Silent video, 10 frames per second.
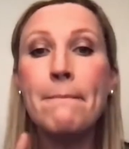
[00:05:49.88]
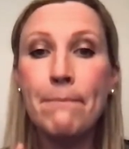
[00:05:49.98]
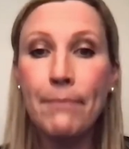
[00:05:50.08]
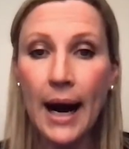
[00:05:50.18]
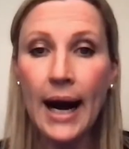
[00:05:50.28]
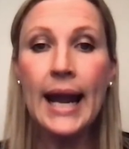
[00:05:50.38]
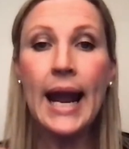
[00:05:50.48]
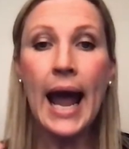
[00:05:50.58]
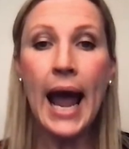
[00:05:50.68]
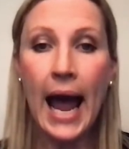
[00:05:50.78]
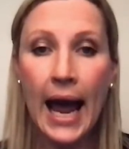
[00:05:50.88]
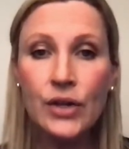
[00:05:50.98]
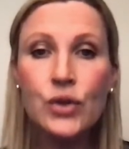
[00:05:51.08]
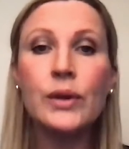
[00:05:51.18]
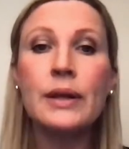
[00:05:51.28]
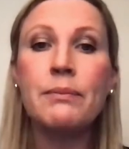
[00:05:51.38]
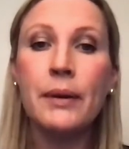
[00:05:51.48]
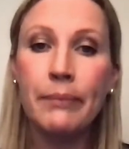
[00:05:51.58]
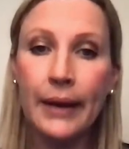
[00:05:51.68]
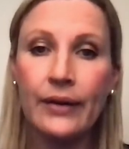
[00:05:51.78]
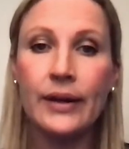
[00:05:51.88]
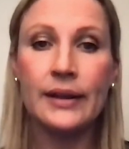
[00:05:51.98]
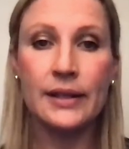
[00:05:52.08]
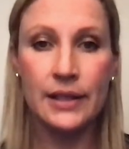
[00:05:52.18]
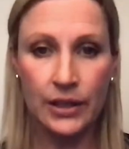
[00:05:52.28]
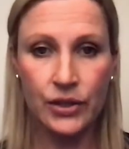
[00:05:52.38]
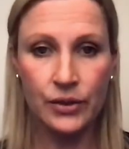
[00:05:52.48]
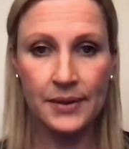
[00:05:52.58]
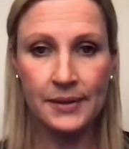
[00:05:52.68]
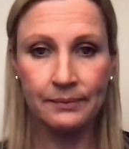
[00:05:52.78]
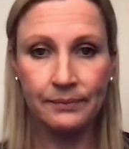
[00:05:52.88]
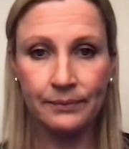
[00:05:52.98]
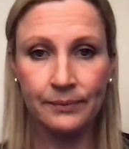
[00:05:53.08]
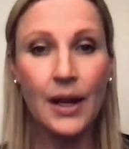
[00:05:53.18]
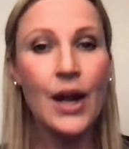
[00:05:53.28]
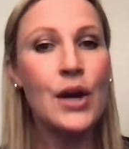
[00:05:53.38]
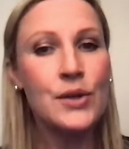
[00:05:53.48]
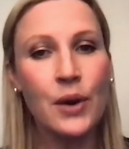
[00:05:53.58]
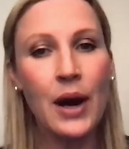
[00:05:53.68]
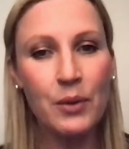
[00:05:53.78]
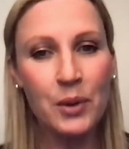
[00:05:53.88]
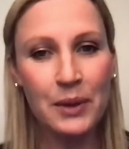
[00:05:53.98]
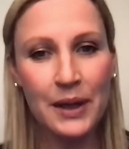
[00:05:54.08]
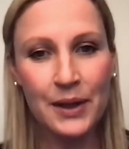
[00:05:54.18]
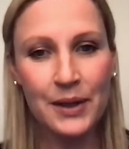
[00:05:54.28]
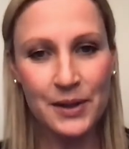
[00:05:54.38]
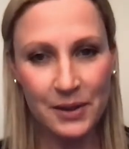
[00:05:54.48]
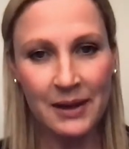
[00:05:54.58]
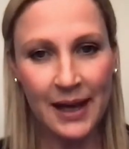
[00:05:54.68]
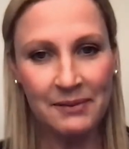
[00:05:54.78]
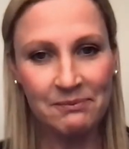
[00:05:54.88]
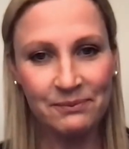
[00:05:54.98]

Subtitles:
by actually preparing the tissues. So how are we going to do that?